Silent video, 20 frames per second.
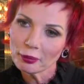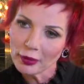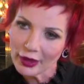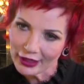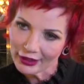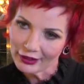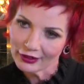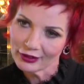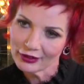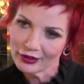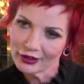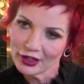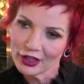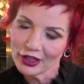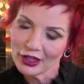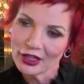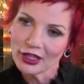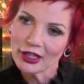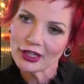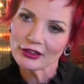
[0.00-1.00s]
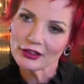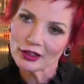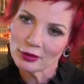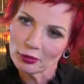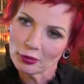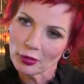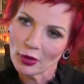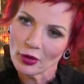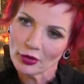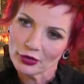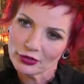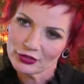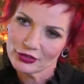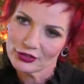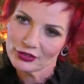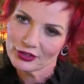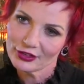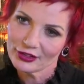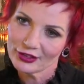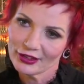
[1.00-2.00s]
pain in the
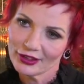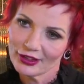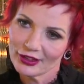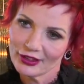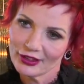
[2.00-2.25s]
past.